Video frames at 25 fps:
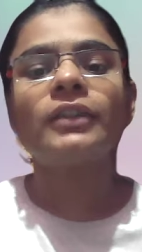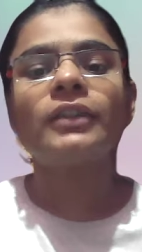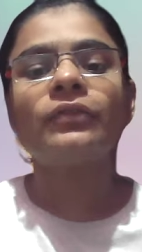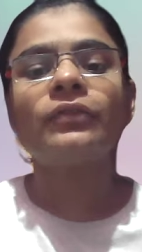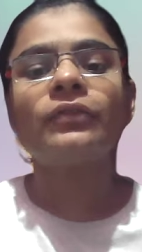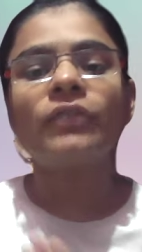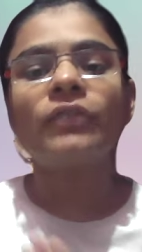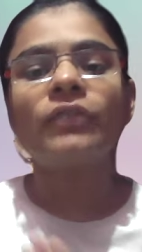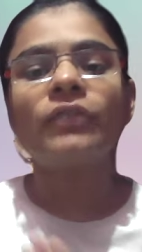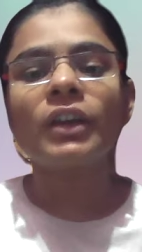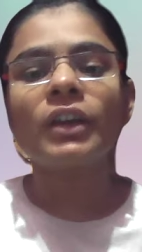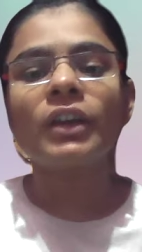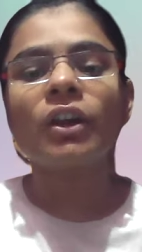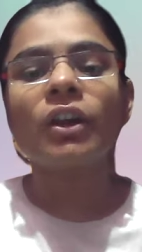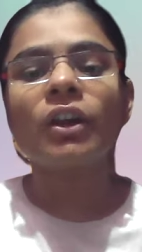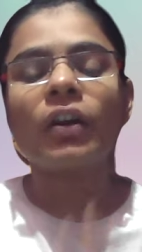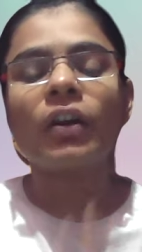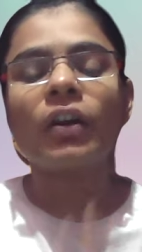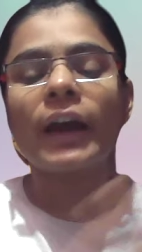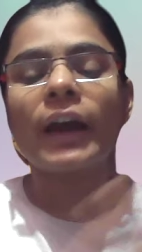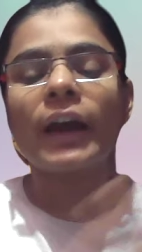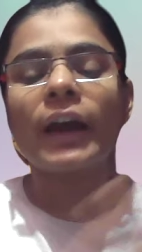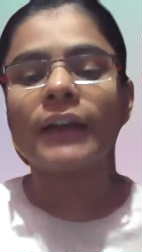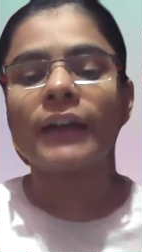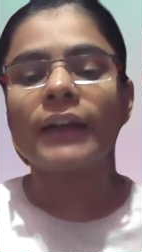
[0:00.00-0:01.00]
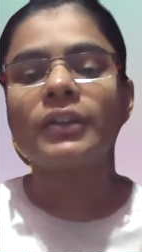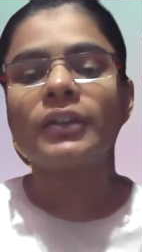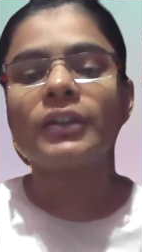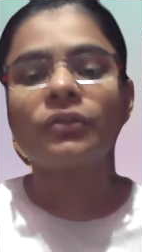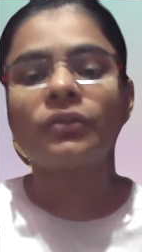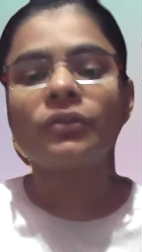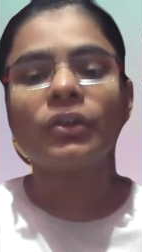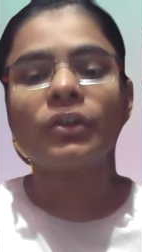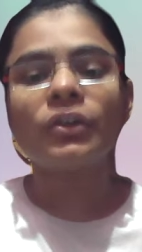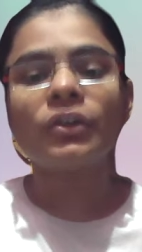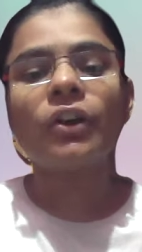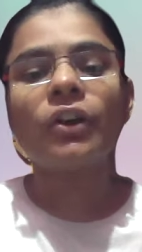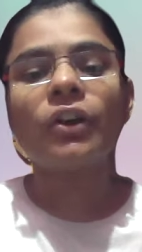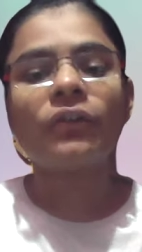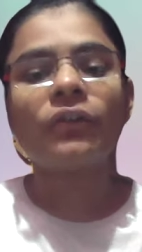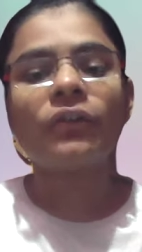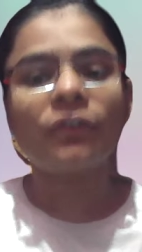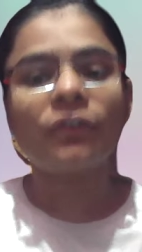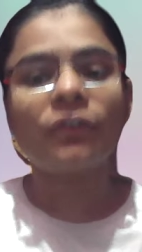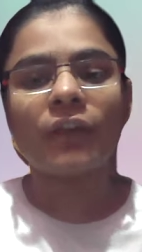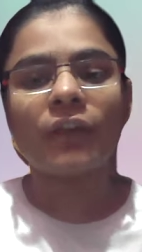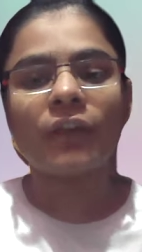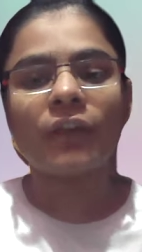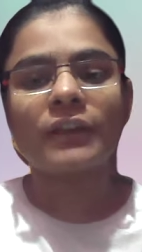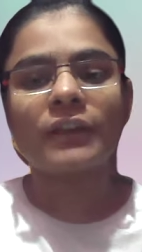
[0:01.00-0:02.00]
free of
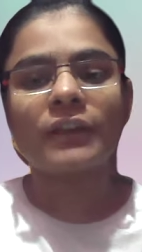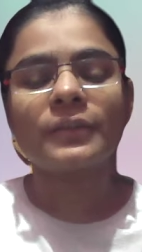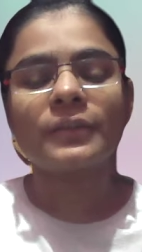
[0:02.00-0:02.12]
defects.